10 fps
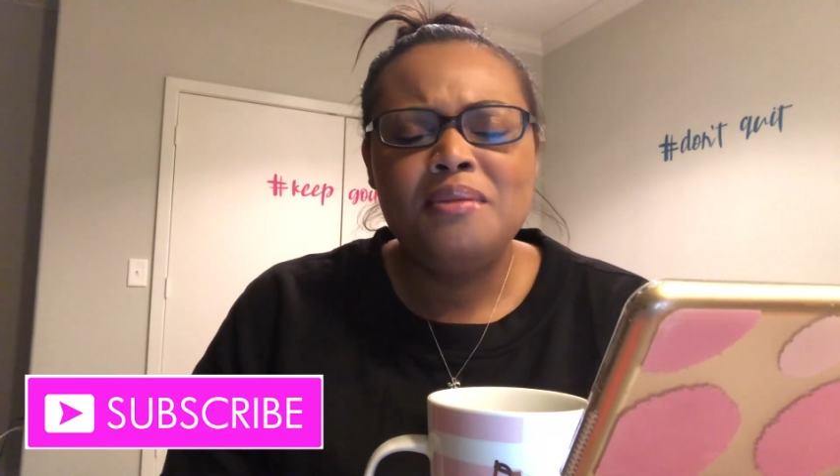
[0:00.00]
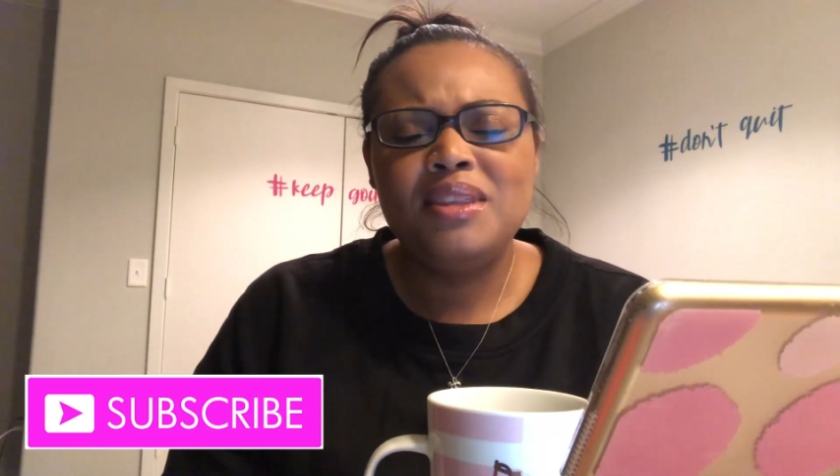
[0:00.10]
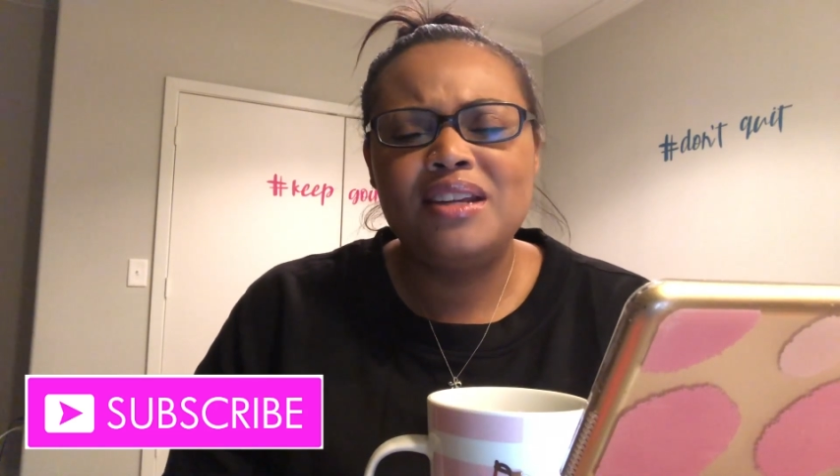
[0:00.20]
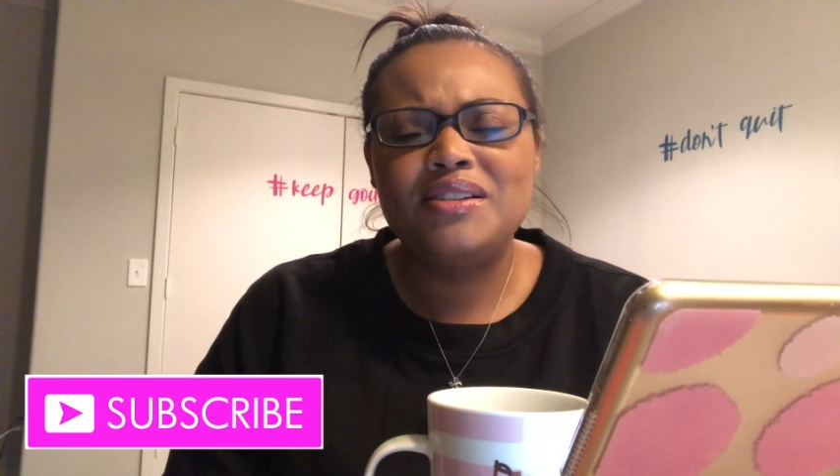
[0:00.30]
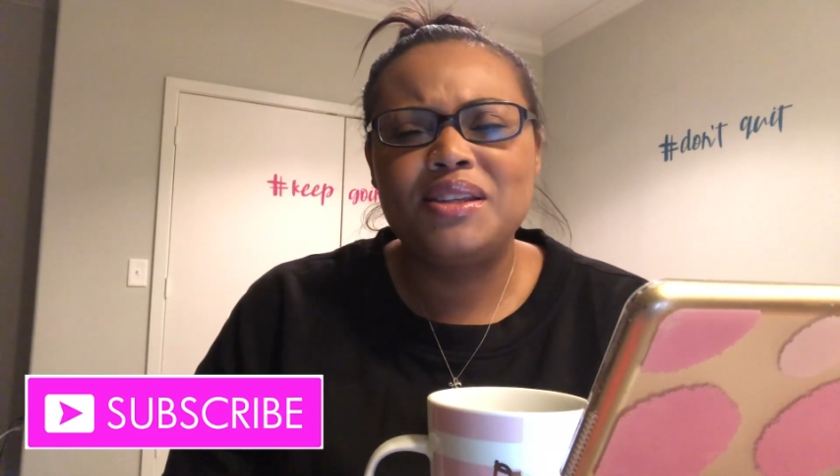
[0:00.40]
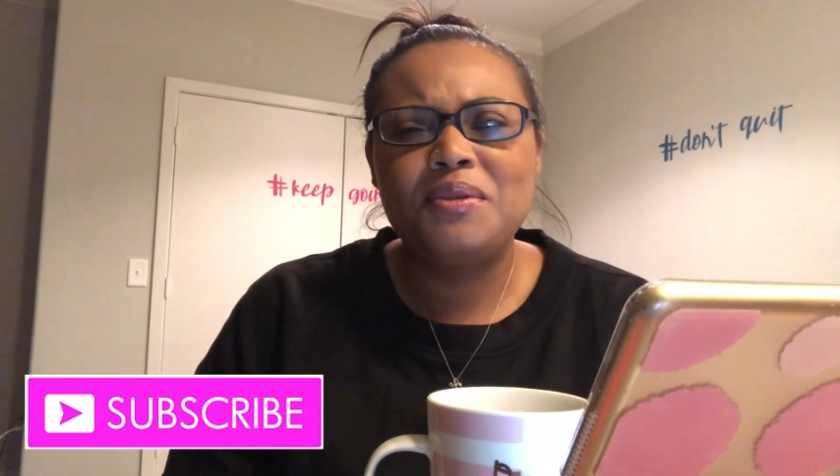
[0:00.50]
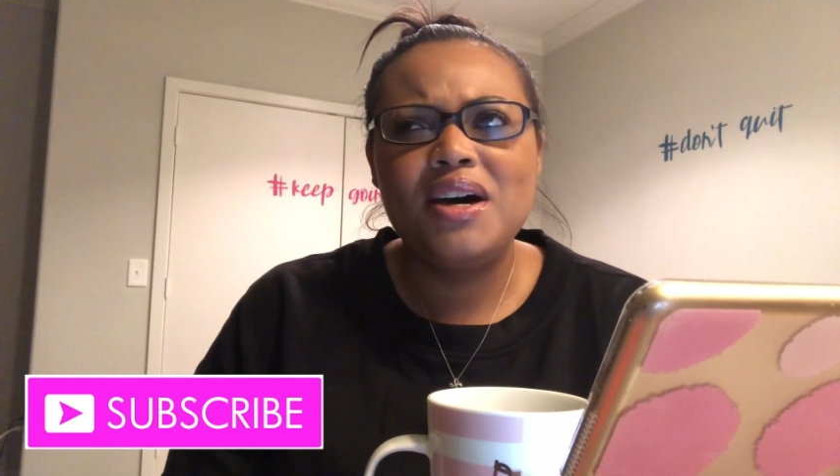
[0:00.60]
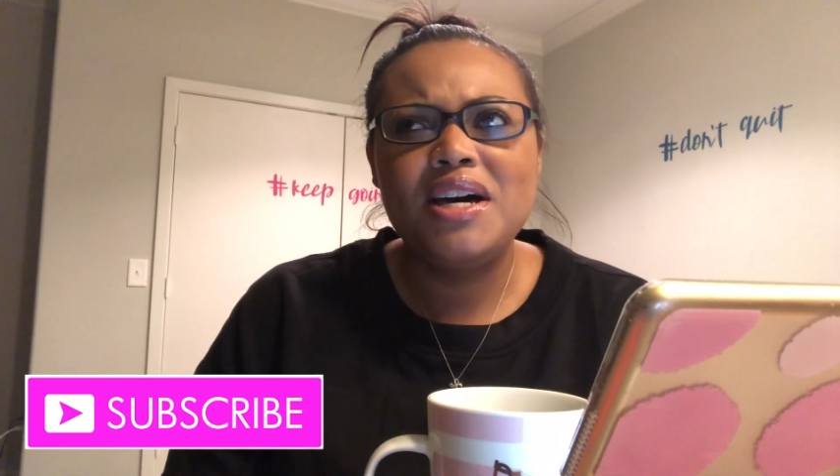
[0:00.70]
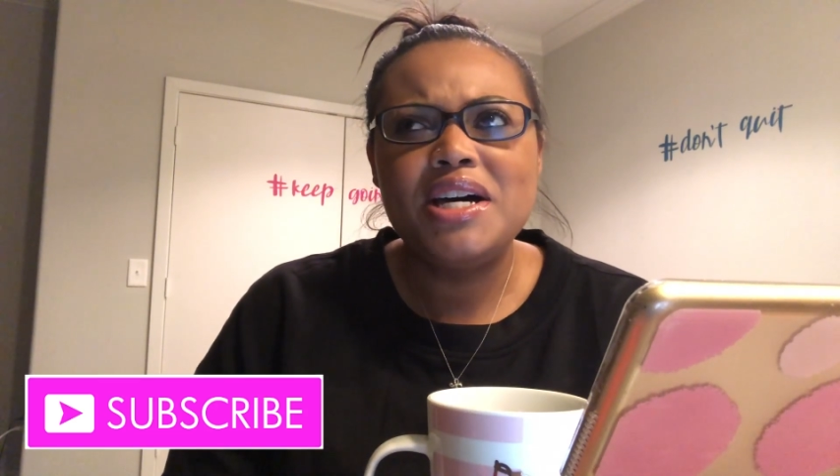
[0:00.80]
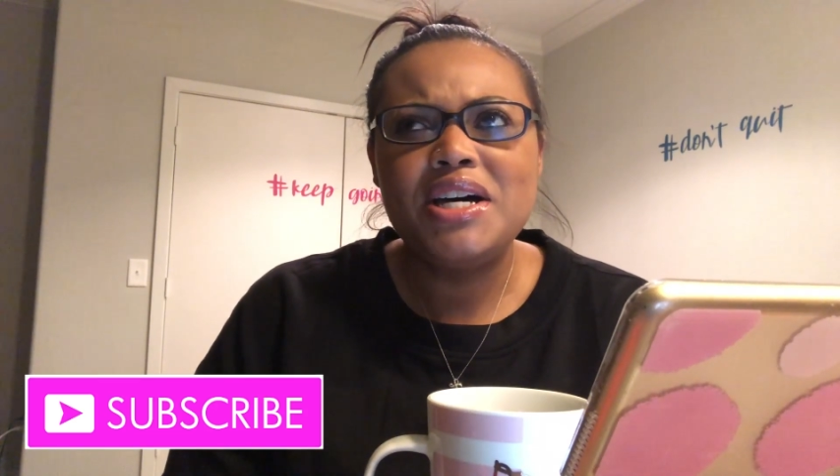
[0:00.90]
But then I was like,
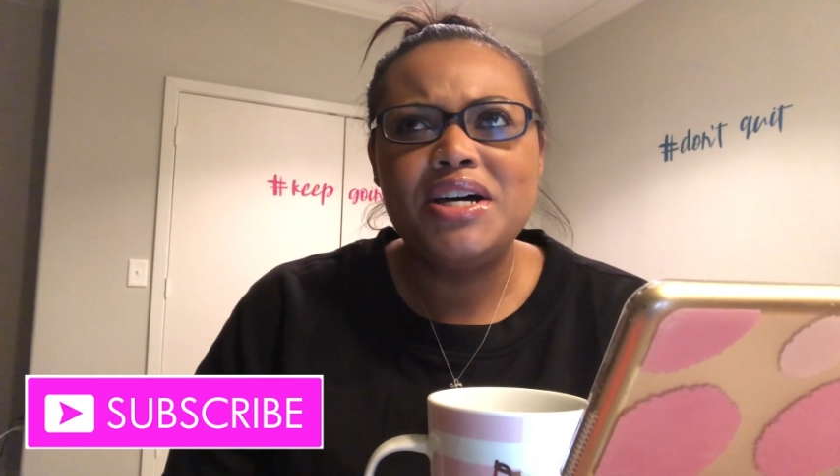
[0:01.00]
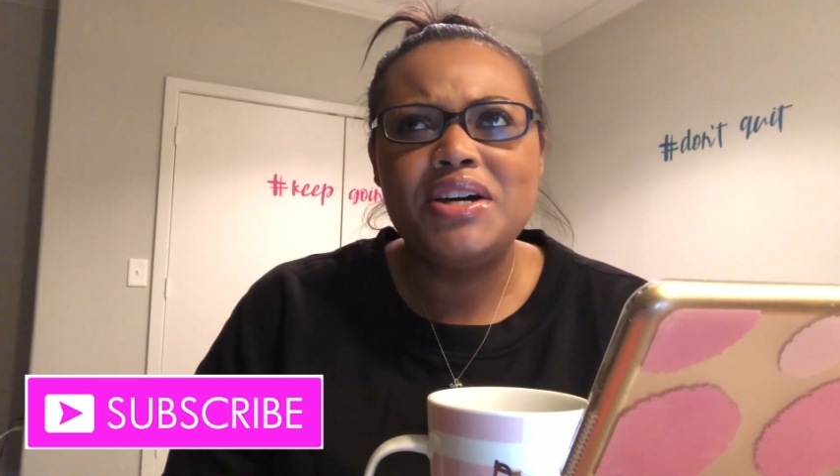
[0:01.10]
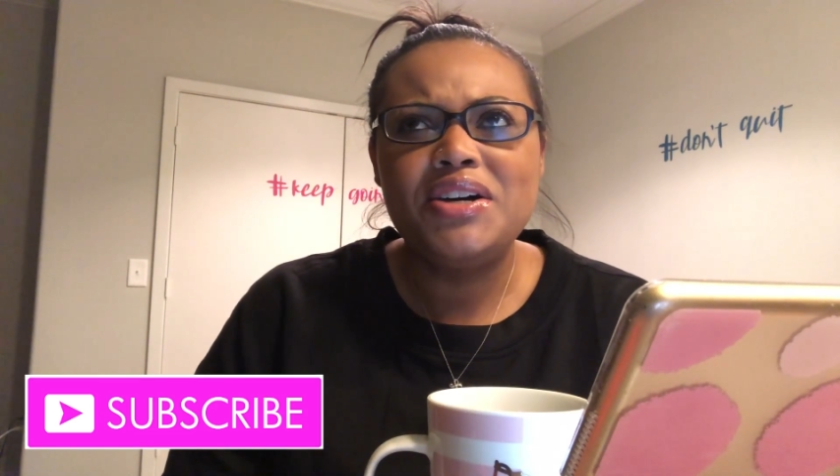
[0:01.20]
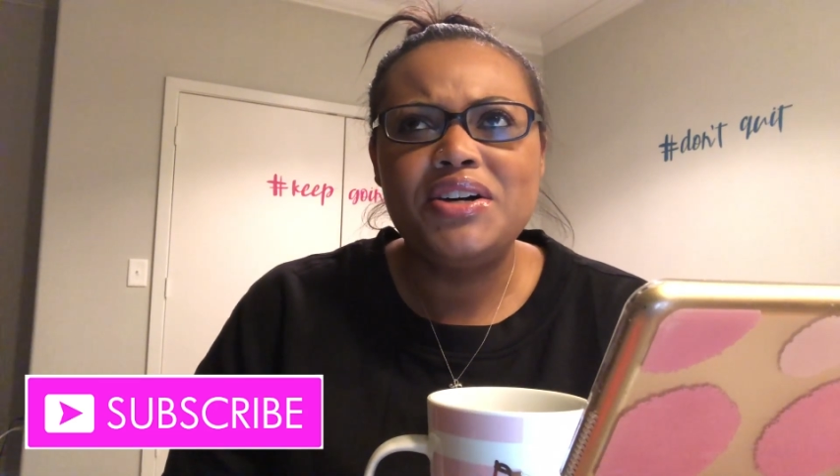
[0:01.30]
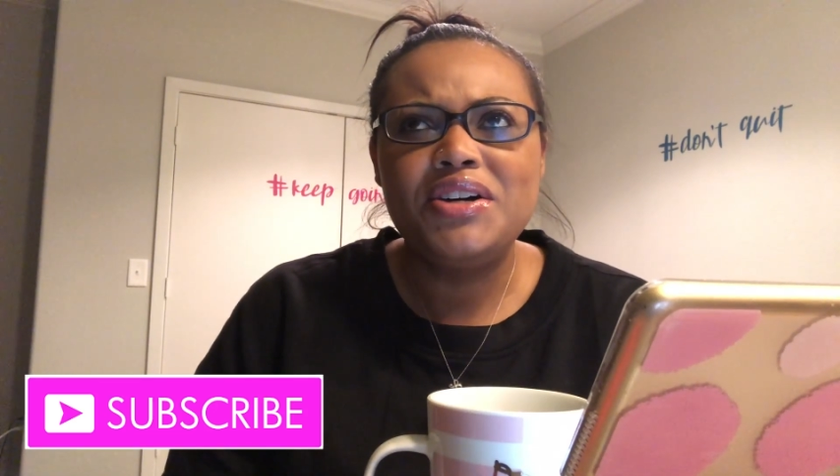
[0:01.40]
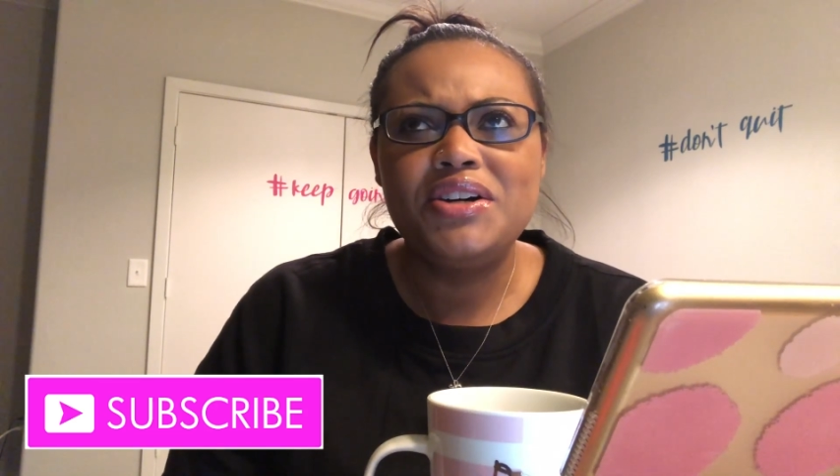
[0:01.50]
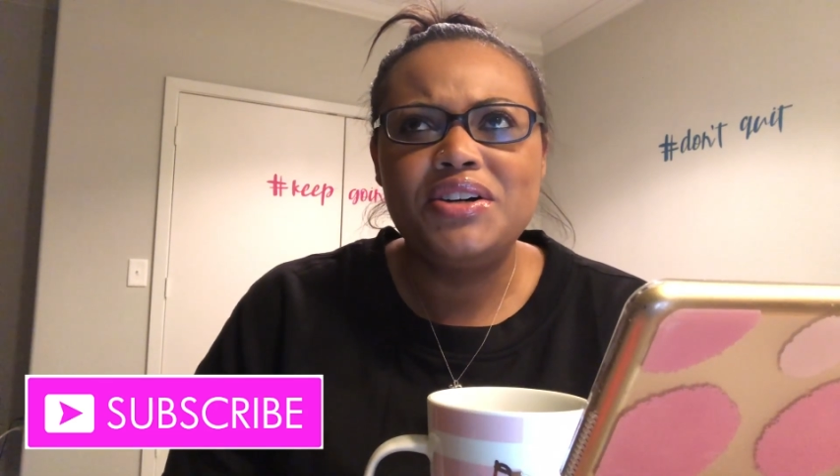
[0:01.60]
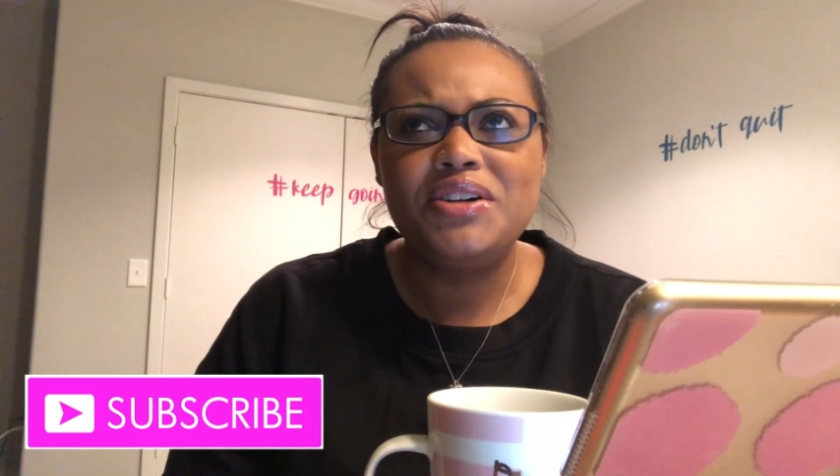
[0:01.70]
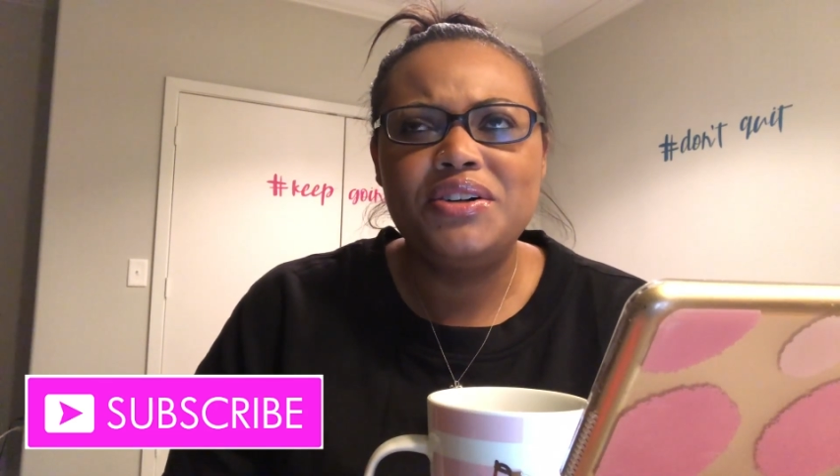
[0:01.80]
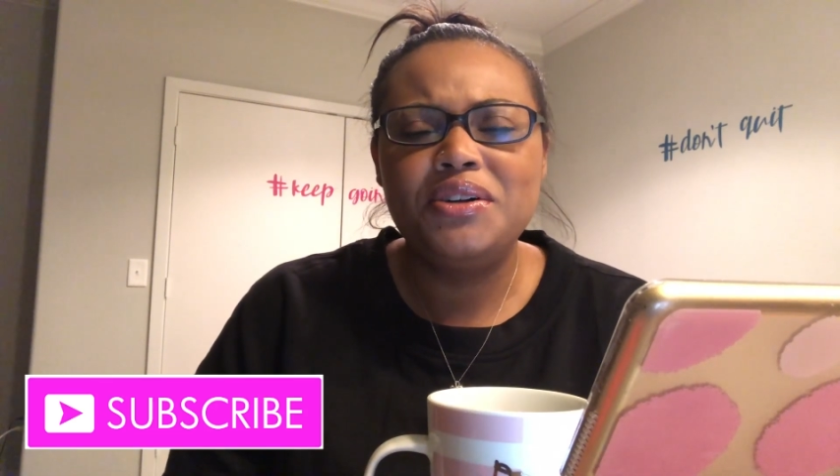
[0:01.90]

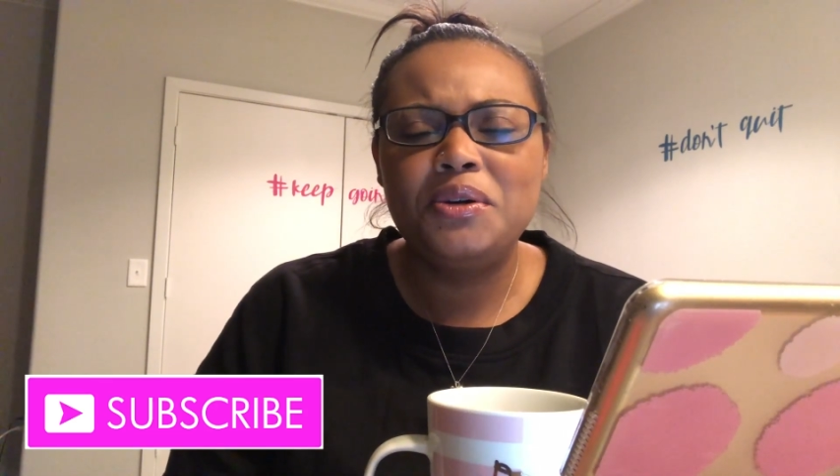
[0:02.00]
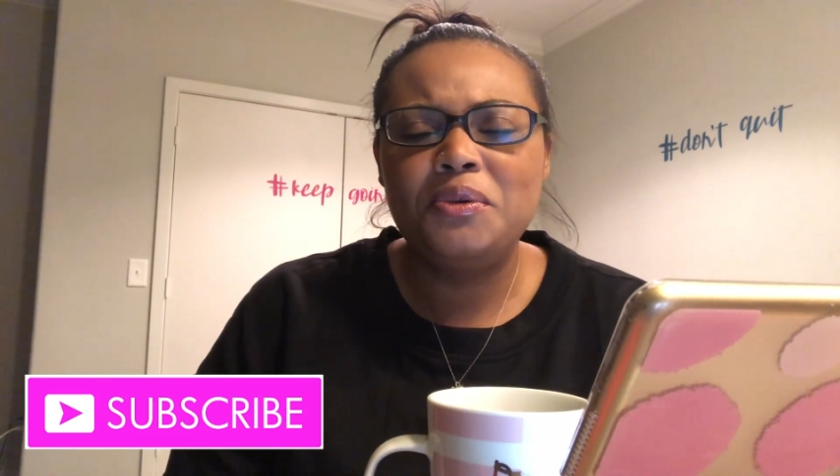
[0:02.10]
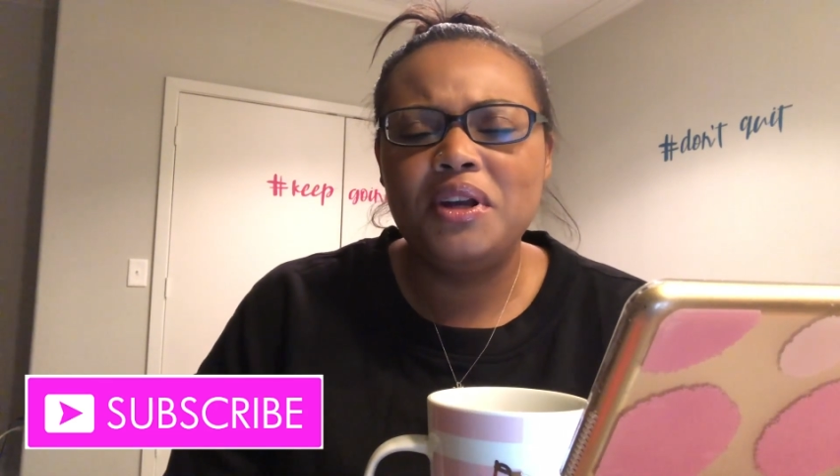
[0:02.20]
well,